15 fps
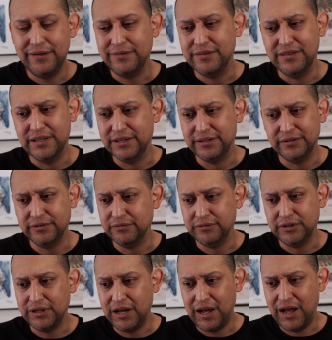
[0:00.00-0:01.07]

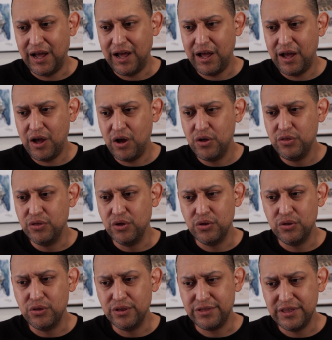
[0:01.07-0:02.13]
Then
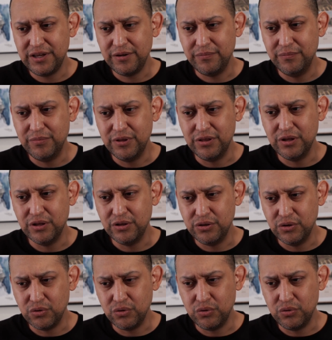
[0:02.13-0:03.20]
the thing of
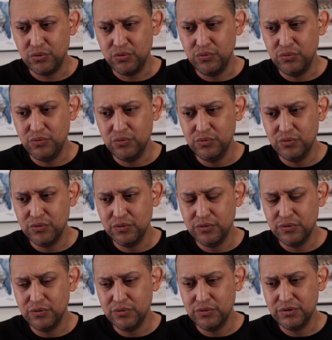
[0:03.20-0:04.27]
the
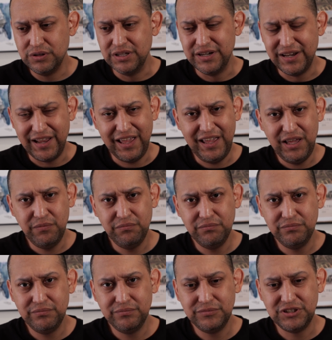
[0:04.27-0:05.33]

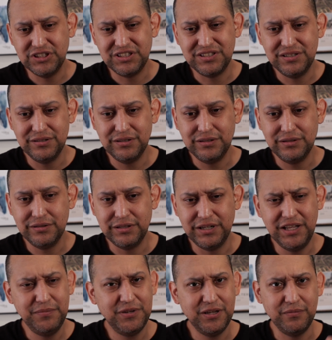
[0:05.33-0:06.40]
name just the
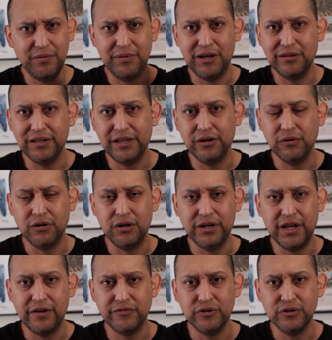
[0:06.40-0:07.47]
name came about later on
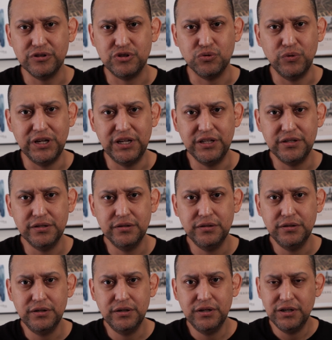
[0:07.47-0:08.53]
after a tweet
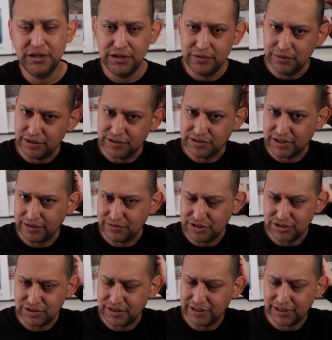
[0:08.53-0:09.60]
because I was
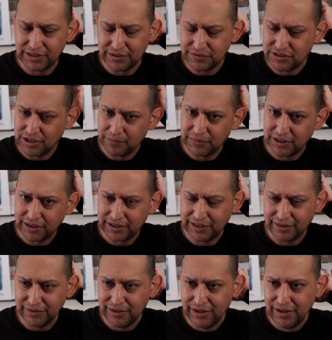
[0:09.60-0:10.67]
just thinking of something,
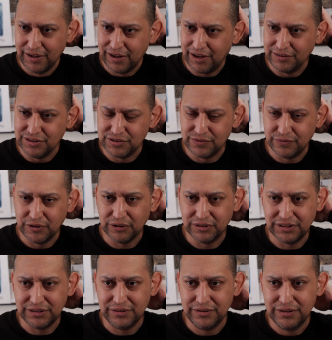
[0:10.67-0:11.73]
and I just felt
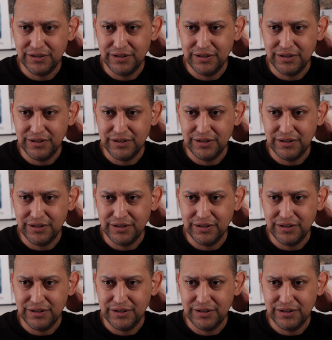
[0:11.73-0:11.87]
that